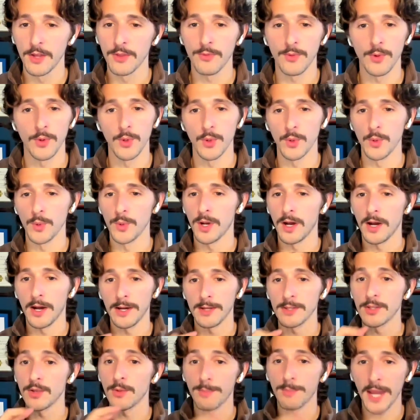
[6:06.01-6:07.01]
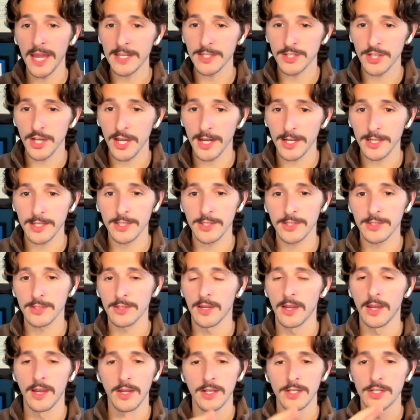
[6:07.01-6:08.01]
through your
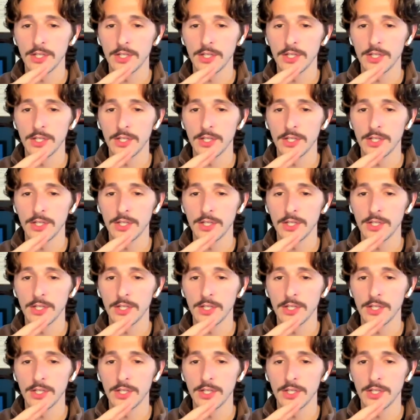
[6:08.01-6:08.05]
paychecks,